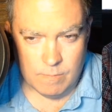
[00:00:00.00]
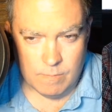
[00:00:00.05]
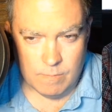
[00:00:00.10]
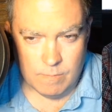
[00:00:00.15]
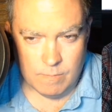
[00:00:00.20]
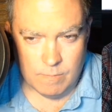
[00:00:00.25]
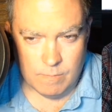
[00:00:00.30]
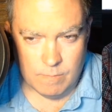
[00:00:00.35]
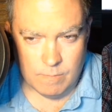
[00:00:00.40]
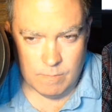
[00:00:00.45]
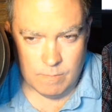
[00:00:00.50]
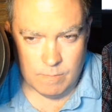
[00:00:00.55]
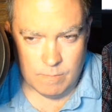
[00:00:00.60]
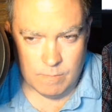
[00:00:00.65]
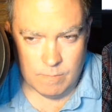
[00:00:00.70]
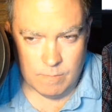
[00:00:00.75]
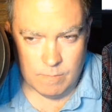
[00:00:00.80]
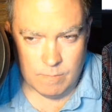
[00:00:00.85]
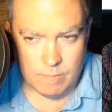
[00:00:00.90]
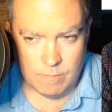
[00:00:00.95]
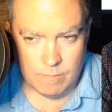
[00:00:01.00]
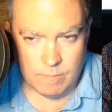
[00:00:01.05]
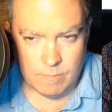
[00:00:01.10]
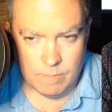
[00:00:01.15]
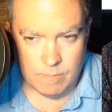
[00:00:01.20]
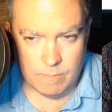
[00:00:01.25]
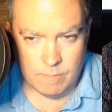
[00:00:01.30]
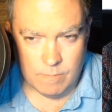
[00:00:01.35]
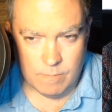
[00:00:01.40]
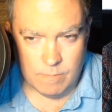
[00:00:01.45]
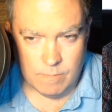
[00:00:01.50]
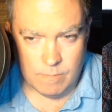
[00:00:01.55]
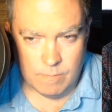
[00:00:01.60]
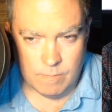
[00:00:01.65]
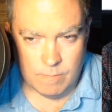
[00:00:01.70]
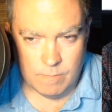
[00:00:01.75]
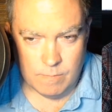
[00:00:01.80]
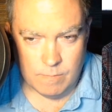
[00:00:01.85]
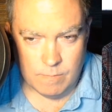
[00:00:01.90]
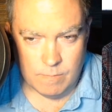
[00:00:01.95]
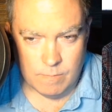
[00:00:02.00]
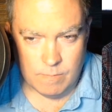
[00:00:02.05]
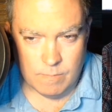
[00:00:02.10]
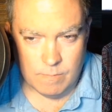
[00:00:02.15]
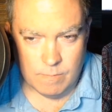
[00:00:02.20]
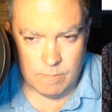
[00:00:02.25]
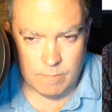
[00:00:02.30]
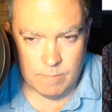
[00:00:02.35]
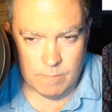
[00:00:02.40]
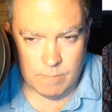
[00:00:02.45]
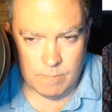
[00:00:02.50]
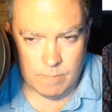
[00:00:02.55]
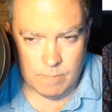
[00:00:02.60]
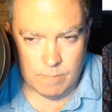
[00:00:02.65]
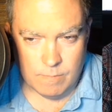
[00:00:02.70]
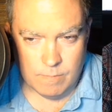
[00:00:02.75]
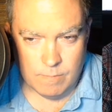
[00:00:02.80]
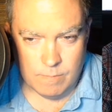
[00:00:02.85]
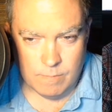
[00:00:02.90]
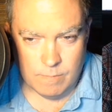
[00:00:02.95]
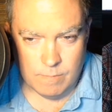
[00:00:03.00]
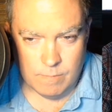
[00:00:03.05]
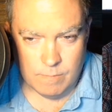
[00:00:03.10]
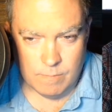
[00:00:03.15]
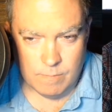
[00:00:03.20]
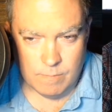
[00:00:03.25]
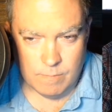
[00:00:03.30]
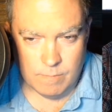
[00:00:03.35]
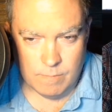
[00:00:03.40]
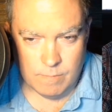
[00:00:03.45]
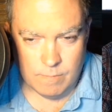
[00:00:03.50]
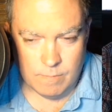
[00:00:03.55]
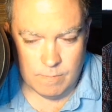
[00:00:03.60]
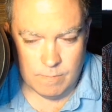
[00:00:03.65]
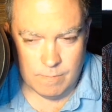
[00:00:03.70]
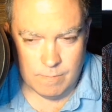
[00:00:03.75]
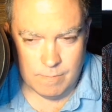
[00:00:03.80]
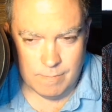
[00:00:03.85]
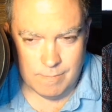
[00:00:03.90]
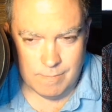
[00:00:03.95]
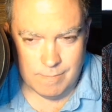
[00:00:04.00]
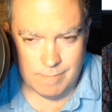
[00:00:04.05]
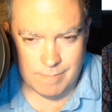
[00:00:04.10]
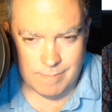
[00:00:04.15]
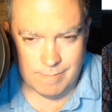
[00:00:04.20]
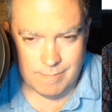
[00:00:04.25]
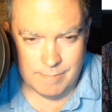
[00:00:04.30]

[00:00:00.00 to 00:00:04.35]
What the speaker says: [no speech]